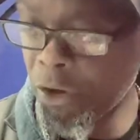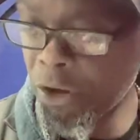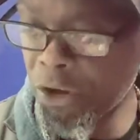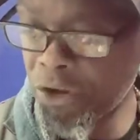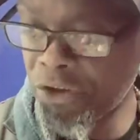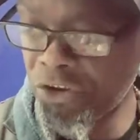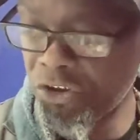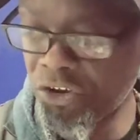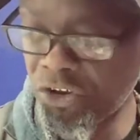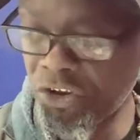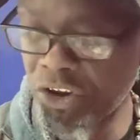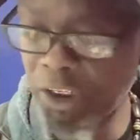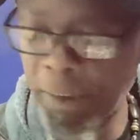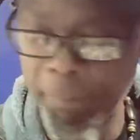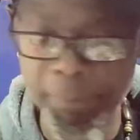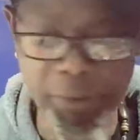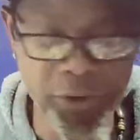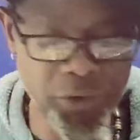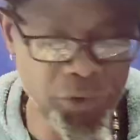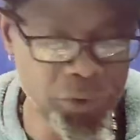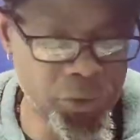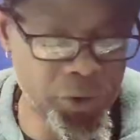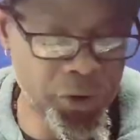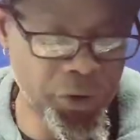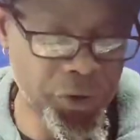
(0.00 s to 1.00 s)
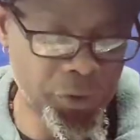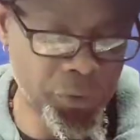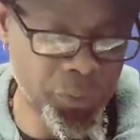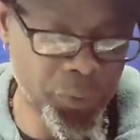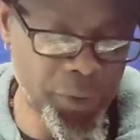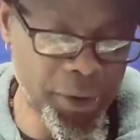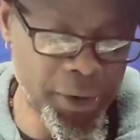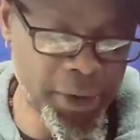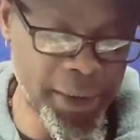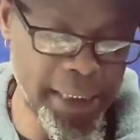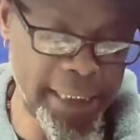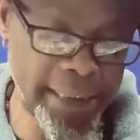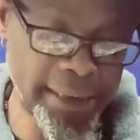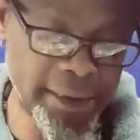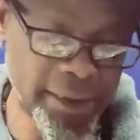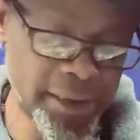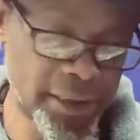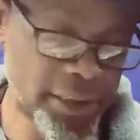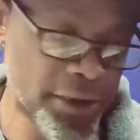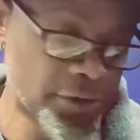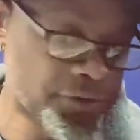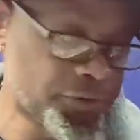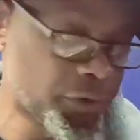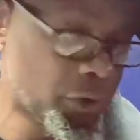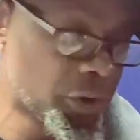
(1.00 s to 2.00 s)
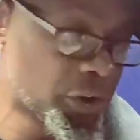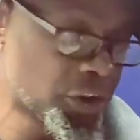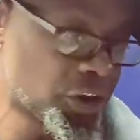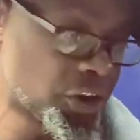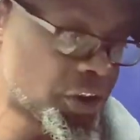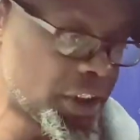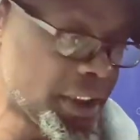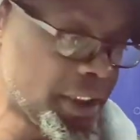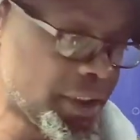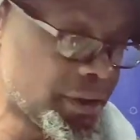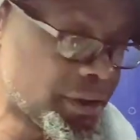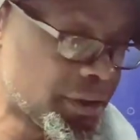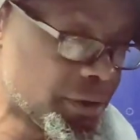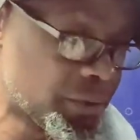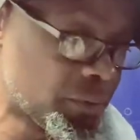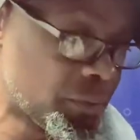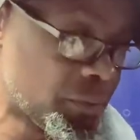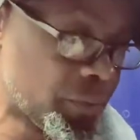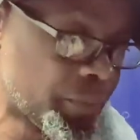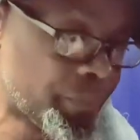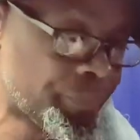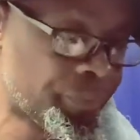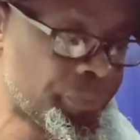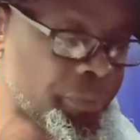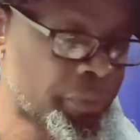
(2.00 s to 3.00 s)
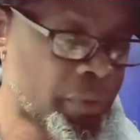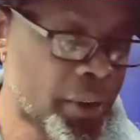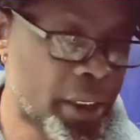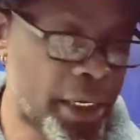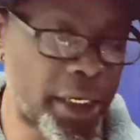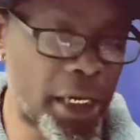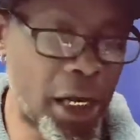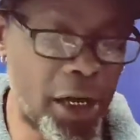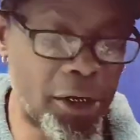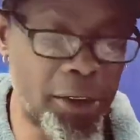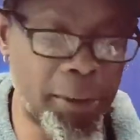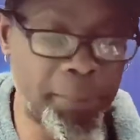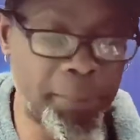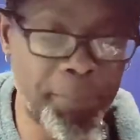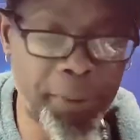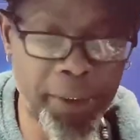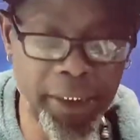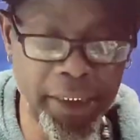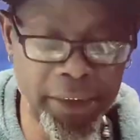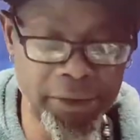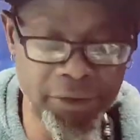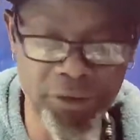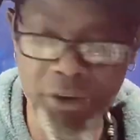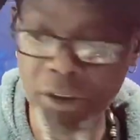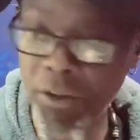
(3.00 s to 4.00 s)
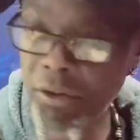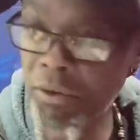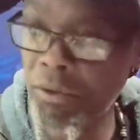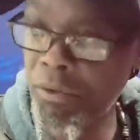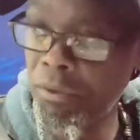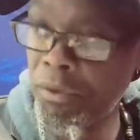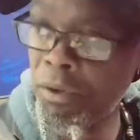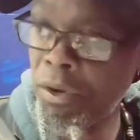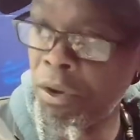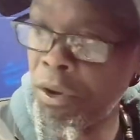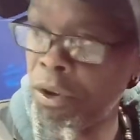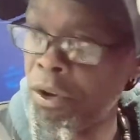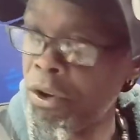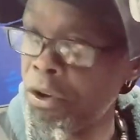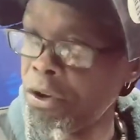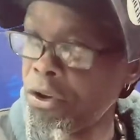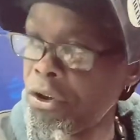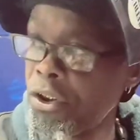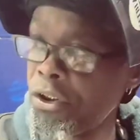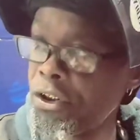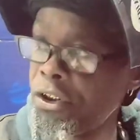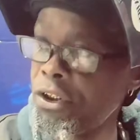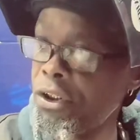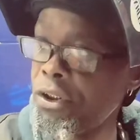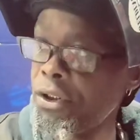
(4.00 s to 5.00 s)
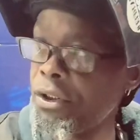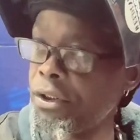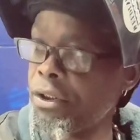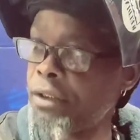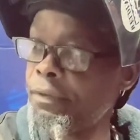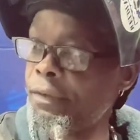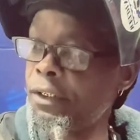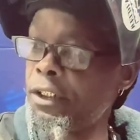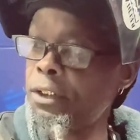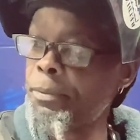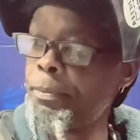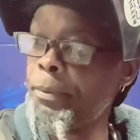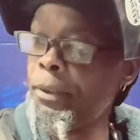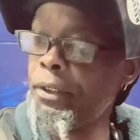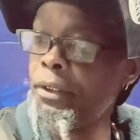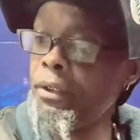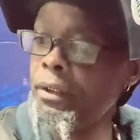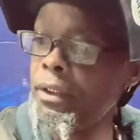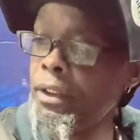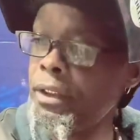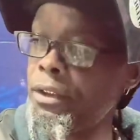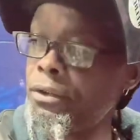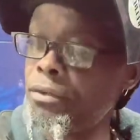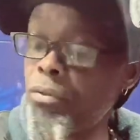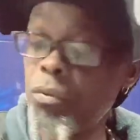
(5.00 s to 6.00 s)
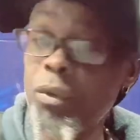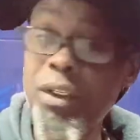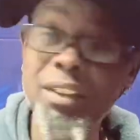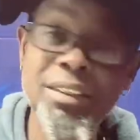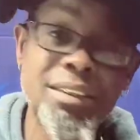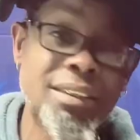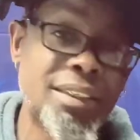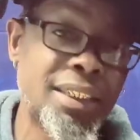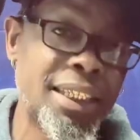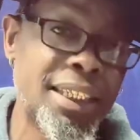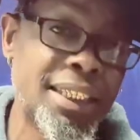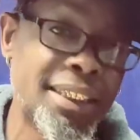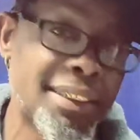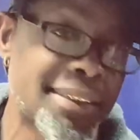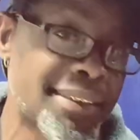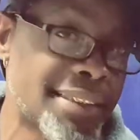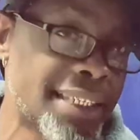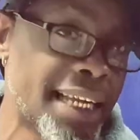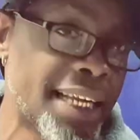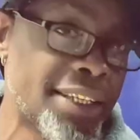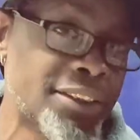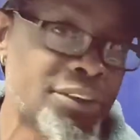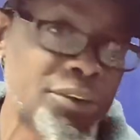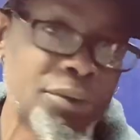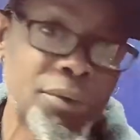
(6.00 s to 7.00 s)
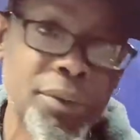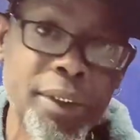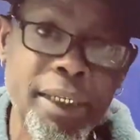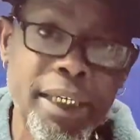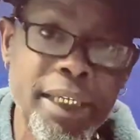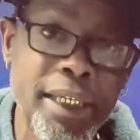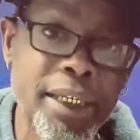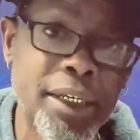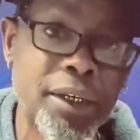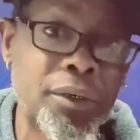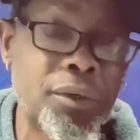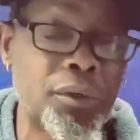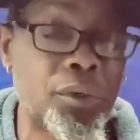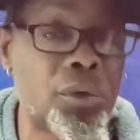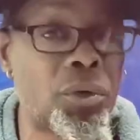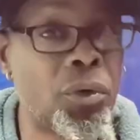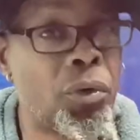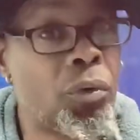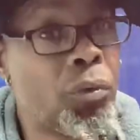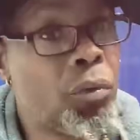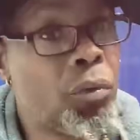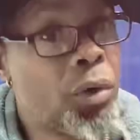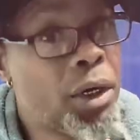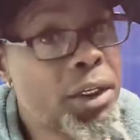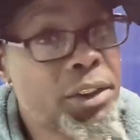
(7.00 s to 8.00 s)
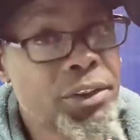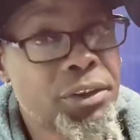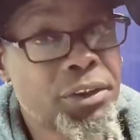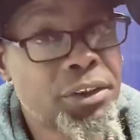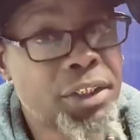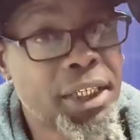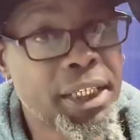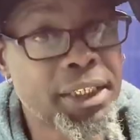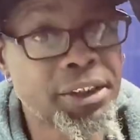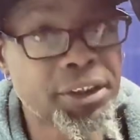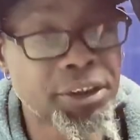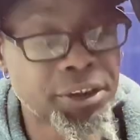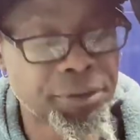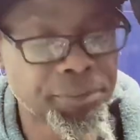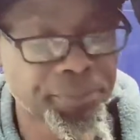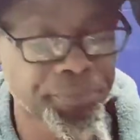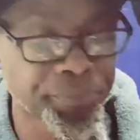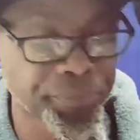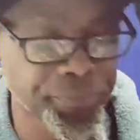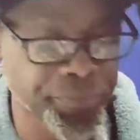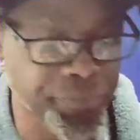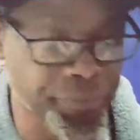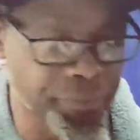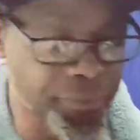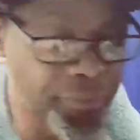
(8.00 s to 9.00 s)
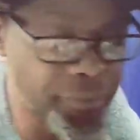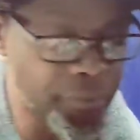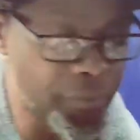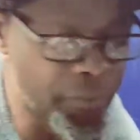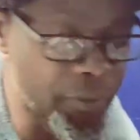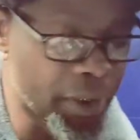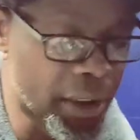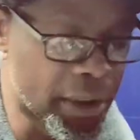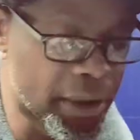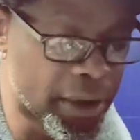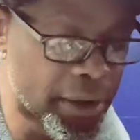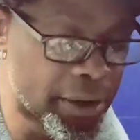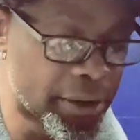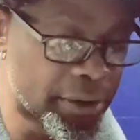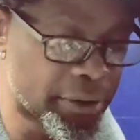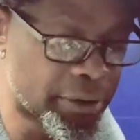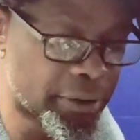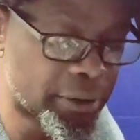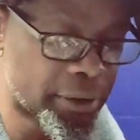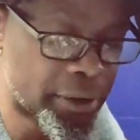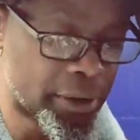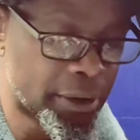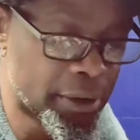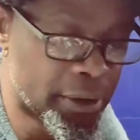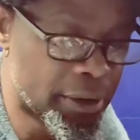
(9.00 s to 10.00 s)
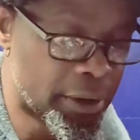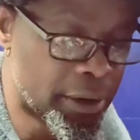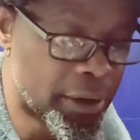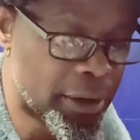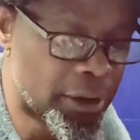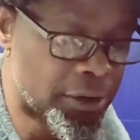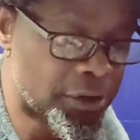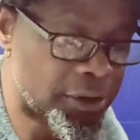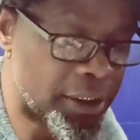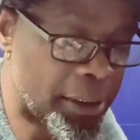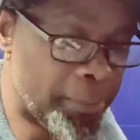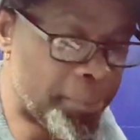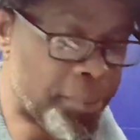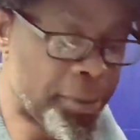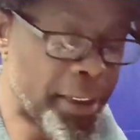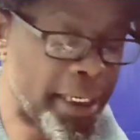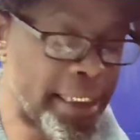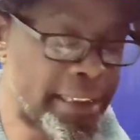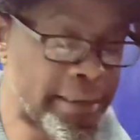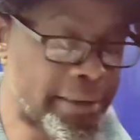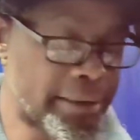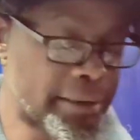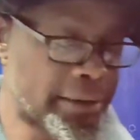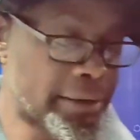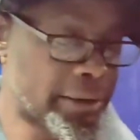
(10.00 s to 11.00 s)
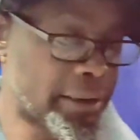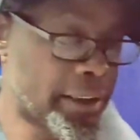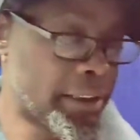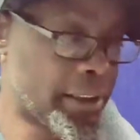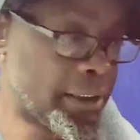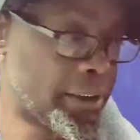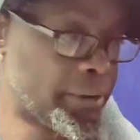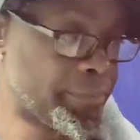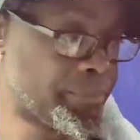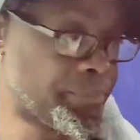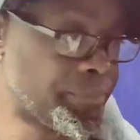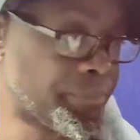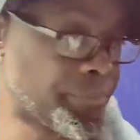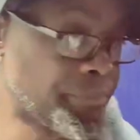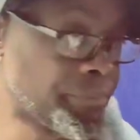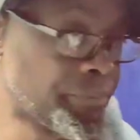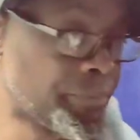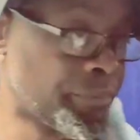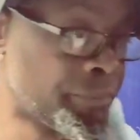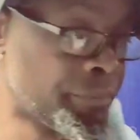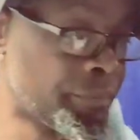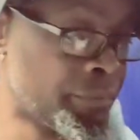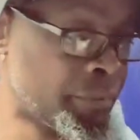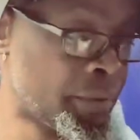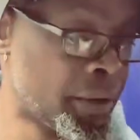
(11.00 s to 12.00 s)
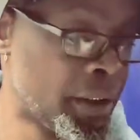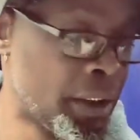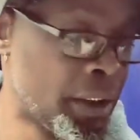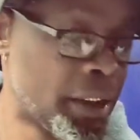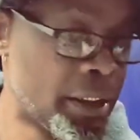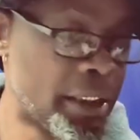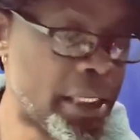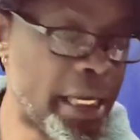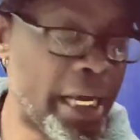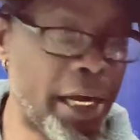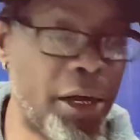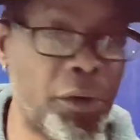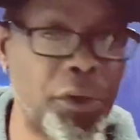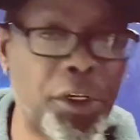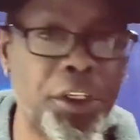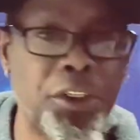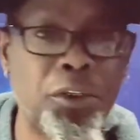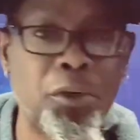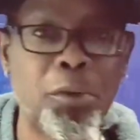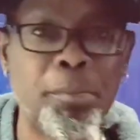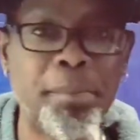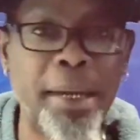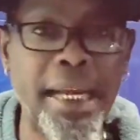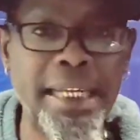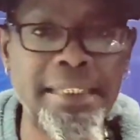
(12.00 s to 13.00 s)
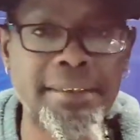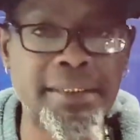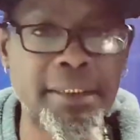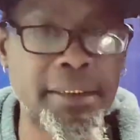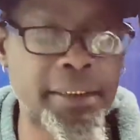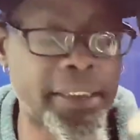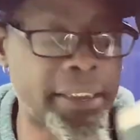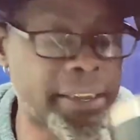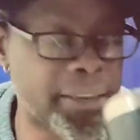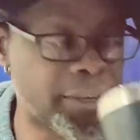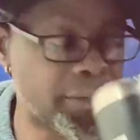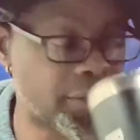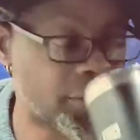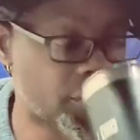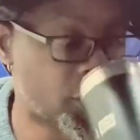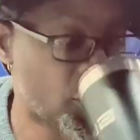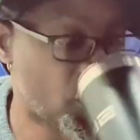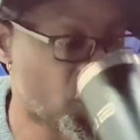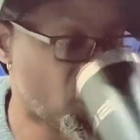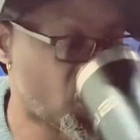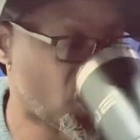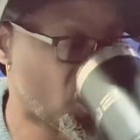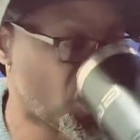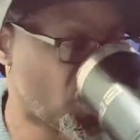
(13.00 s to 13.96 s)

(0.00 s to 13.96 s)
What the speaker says: you're going to jump into a career like this as far as teaching, it all depends on your years of experience, what city, state you in, and what you're teaching. Because some places They only do basic things.